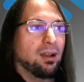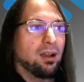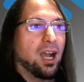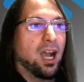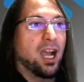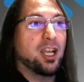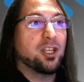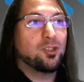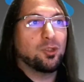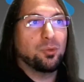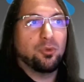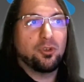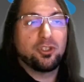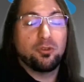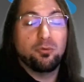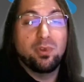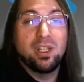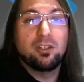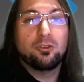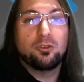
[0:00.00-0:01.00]
I suppose
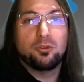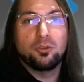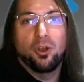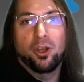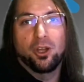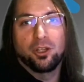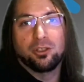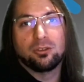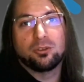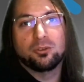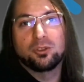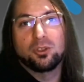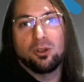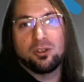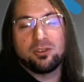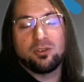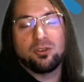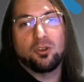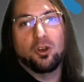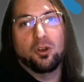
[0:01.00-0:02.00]
Read to Earn could
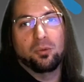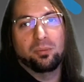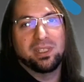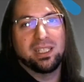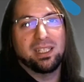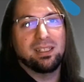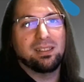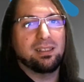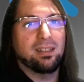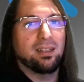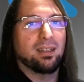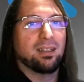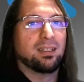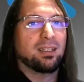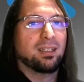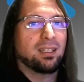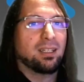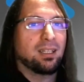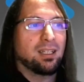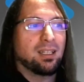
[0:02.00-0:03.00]
also come this year.
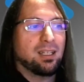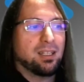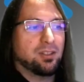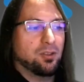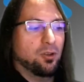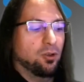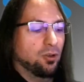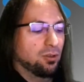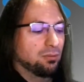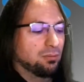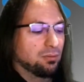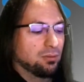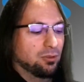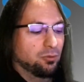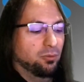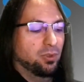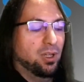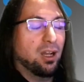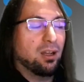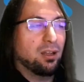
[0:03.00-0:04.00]
So
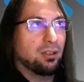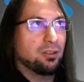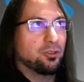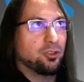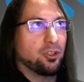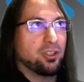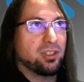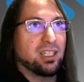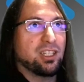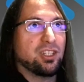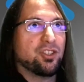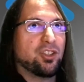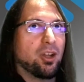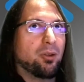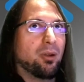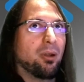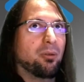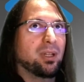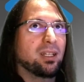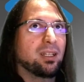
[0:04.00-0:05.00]
we are just in
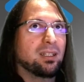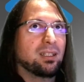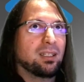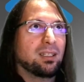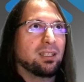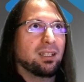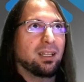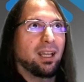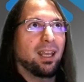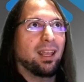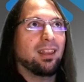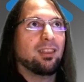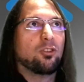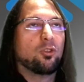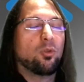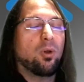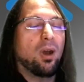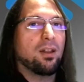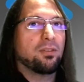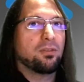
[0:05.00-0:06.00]
January. In
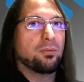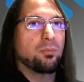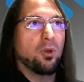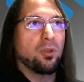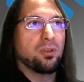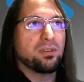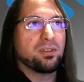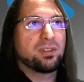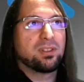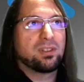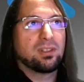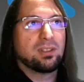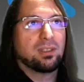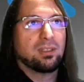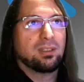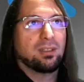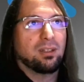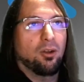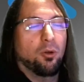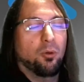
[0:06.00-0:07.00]
12 months,
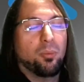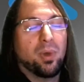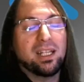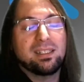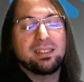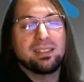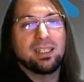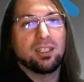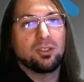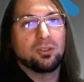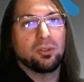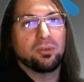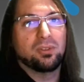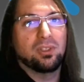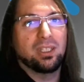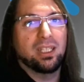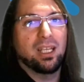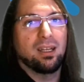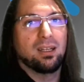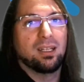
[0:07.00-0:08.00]
or by the end of the
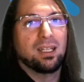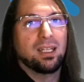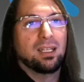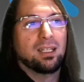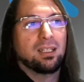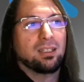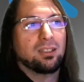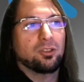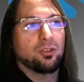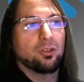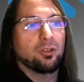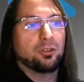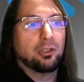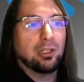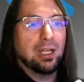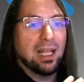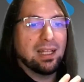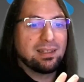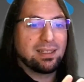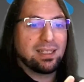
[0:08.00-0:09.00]
year, the
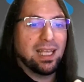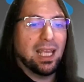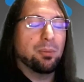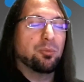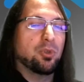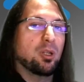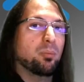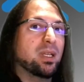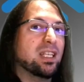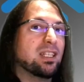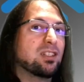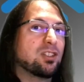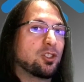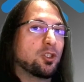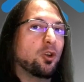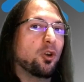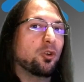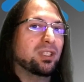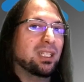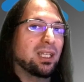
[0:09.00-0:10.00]
landscape will be
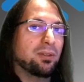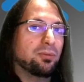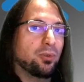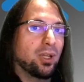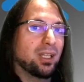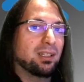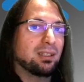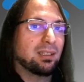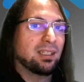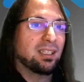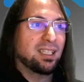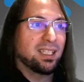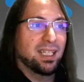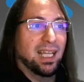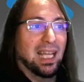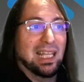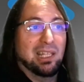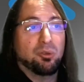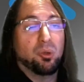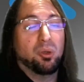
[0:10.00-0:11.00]
so different,
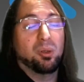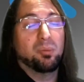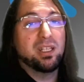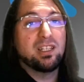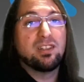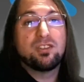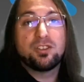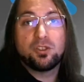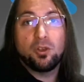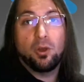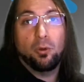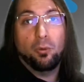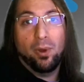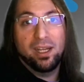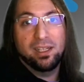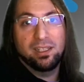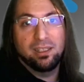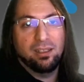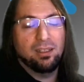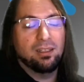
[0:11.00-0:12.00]
and we will be so
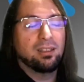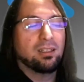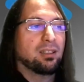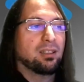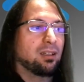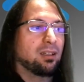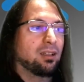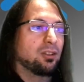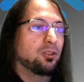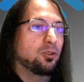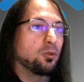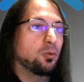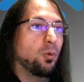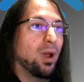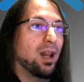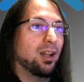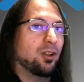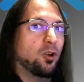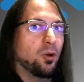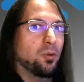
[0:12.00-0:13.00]
ready to
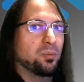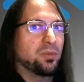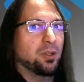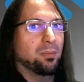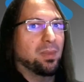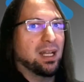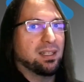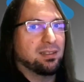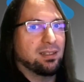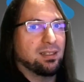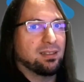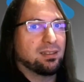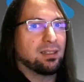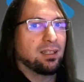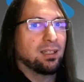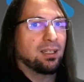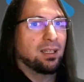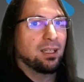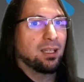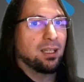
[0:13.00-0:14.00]
welcome the masses.
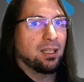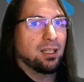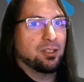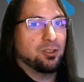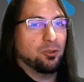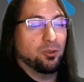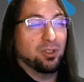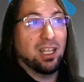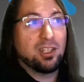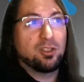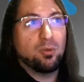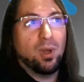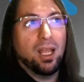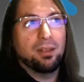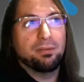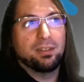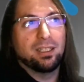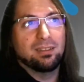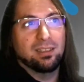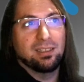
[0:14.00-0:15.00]
So that's why I
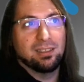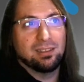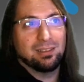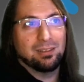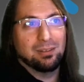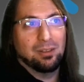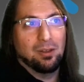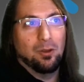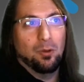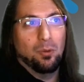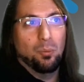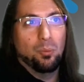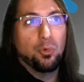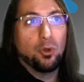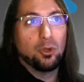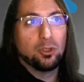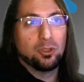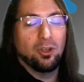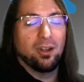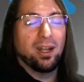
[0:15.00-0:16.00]
think this
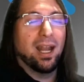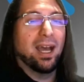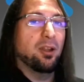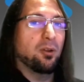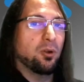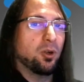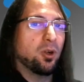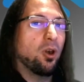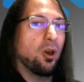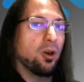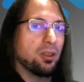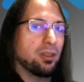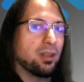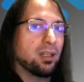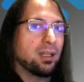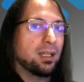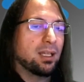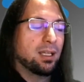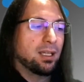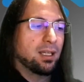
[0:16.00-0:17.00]
Book.io con
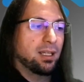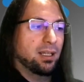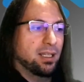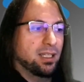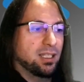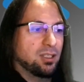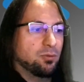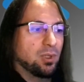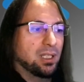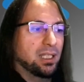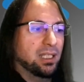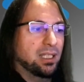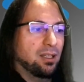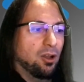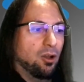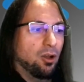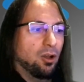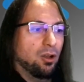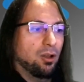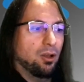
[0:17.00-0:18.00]
is really
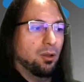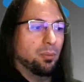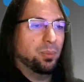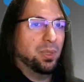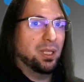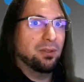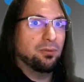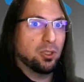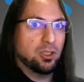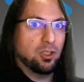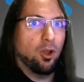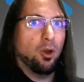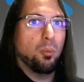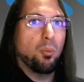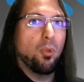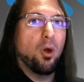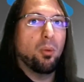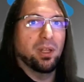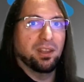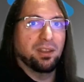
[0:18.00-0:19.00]
a pivotal
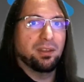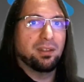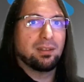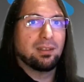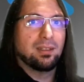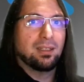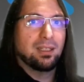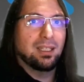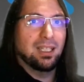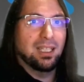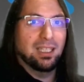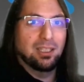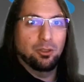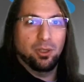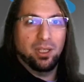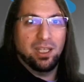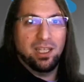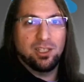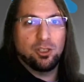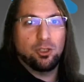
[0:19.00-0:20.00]
moment in the
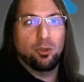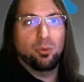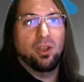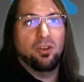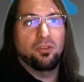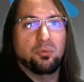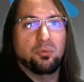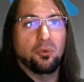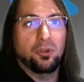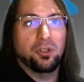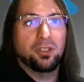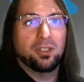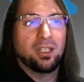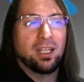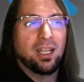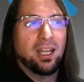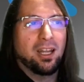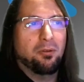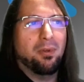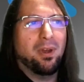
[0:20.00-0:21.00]
history book.
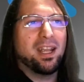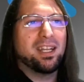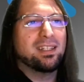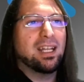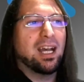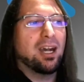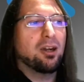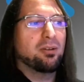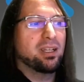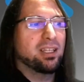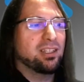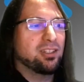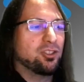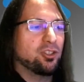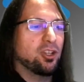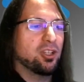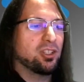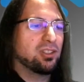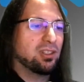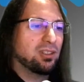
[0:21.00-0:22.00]
Right now it's
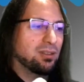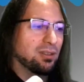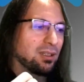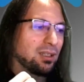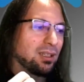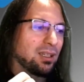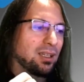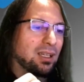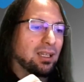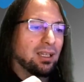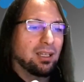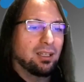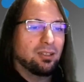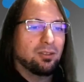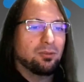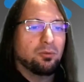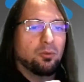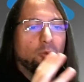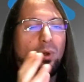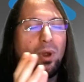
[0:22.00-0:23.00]
just
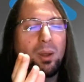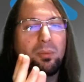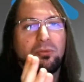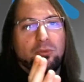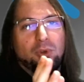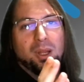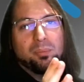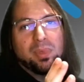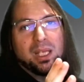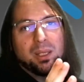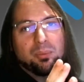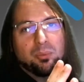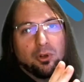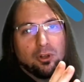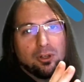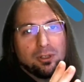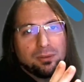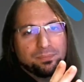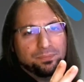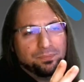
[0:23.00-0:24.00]
Web3
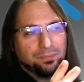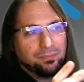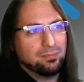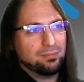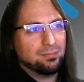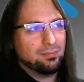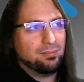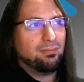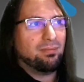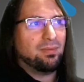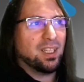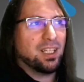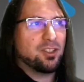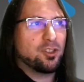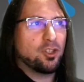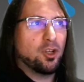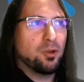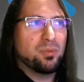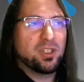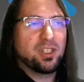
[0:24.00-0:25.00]
people,
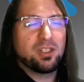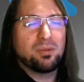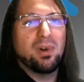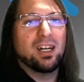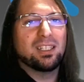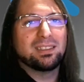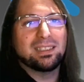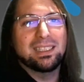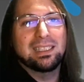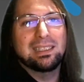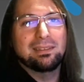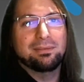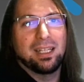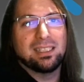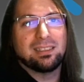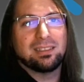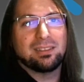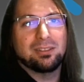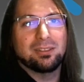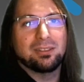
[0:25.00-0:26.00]
some smart
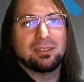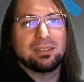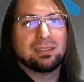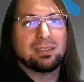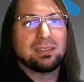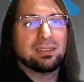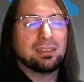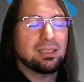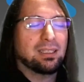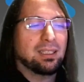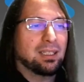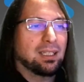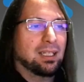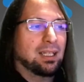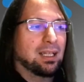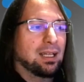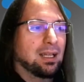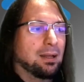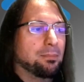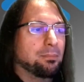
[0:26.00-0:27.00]
investors,
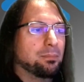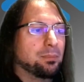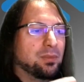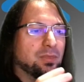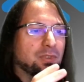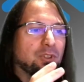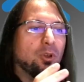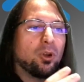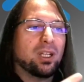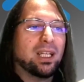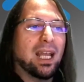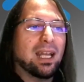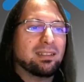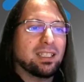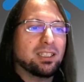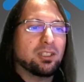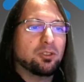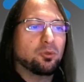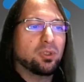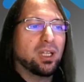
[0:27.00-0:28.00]

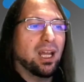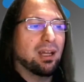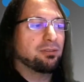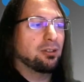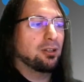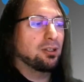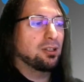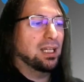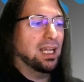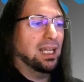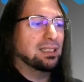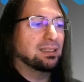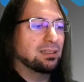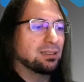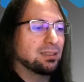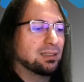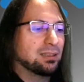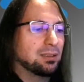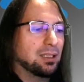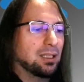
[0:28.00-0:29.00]
getting together
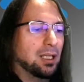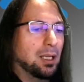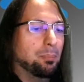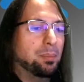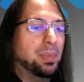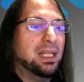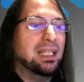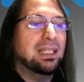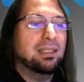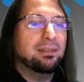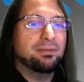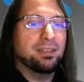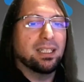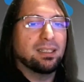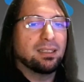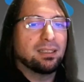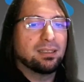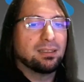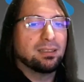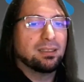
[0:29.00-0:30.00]
and
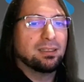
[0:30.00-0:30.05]
believing